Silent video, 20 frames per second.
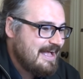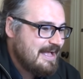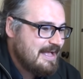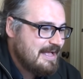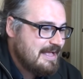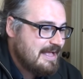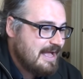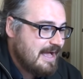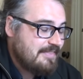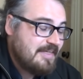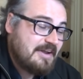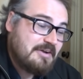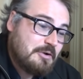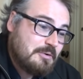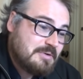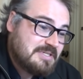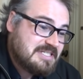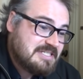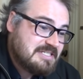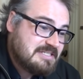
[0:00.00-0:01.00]
And then, of
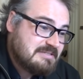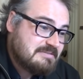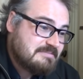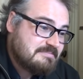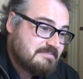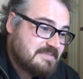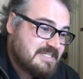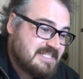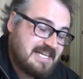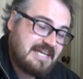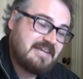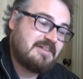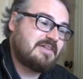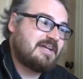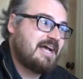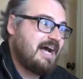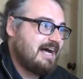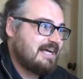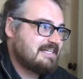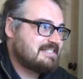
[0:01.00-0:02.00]
course, single
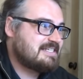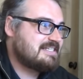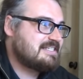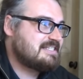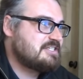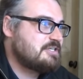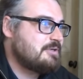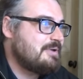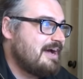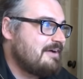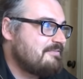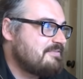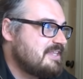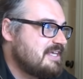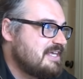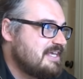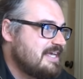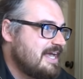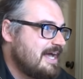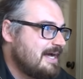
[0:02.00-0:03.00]
casks. You have
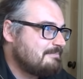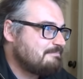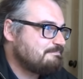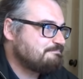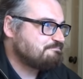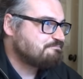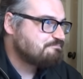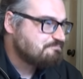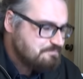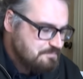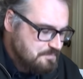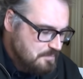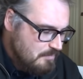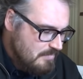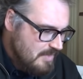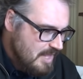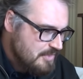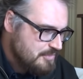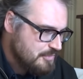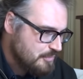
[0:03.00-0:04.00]
the
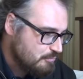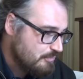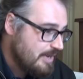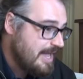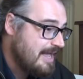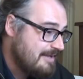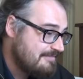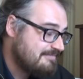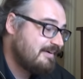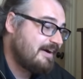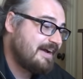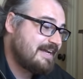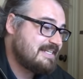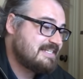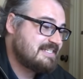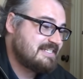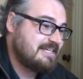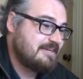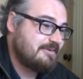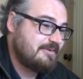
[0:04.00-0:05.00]
Rare Find
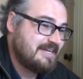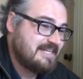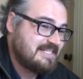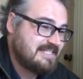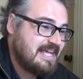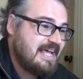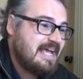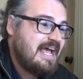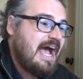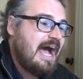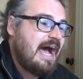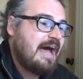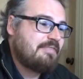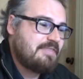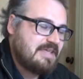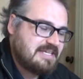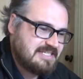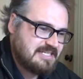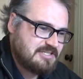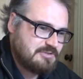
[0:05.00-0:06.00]
series, and
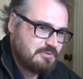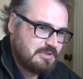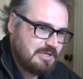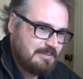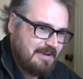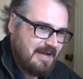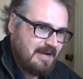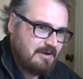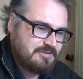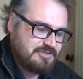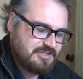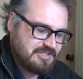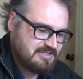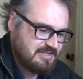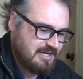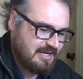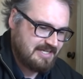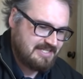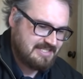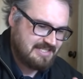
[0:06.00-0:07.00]
this is all about just
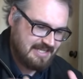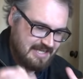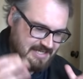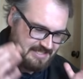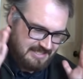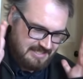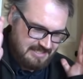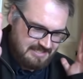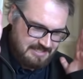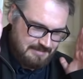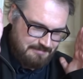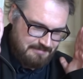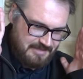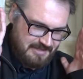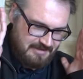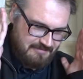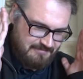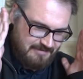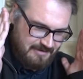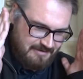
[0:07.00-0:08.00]
isolating
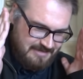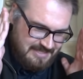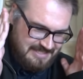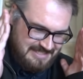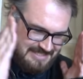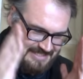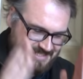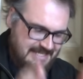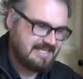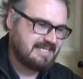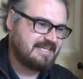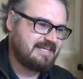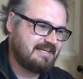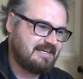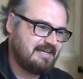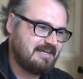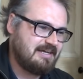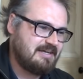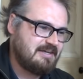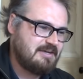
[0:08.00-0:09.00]
something very
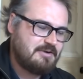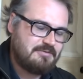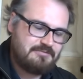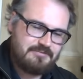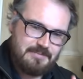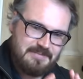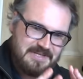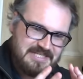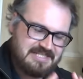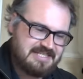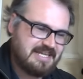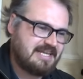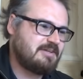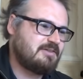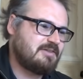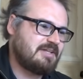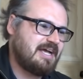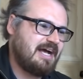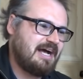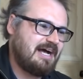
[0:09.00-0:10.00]
singular from a single
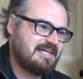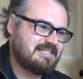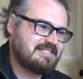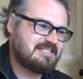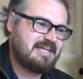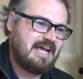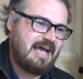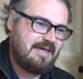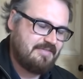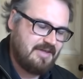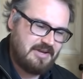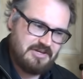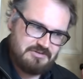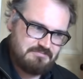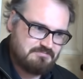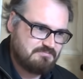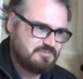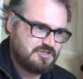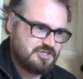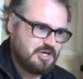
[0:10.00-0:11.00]
cask and then
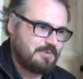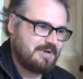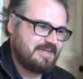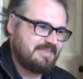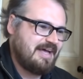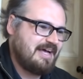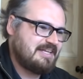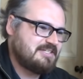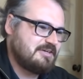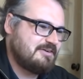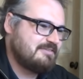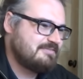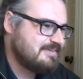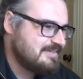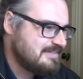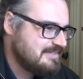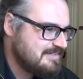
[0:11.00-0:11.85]
showing that off.